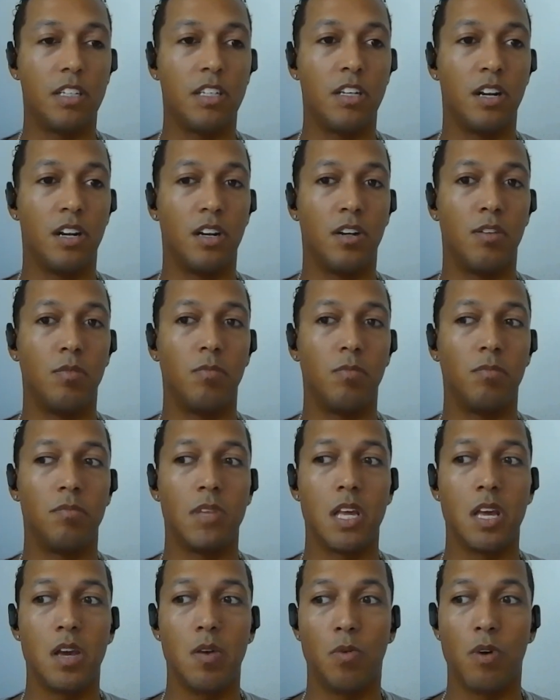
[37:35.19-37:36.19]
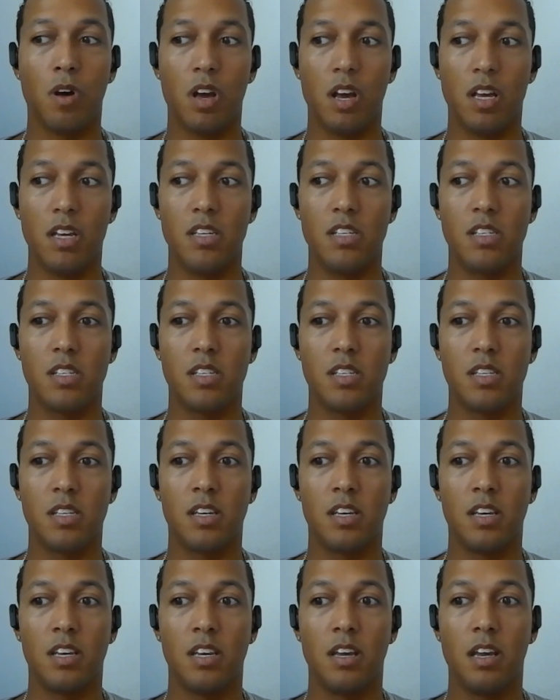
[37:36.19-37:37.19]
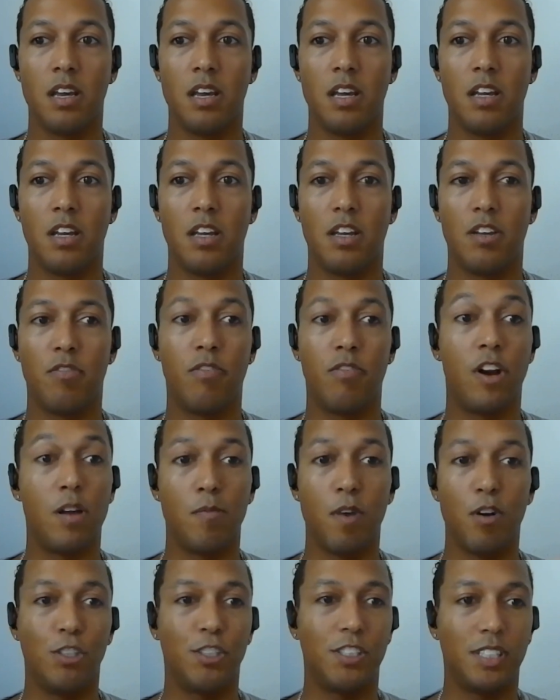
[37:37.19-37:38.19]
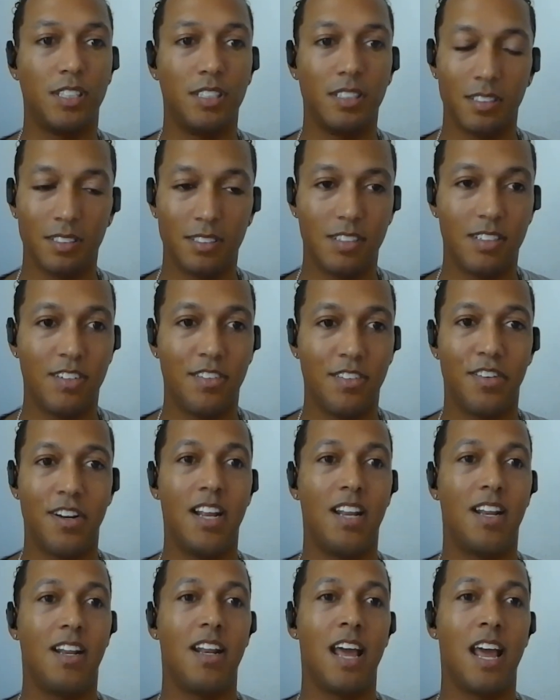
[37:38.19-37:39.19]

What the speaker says: it was very emotional, right?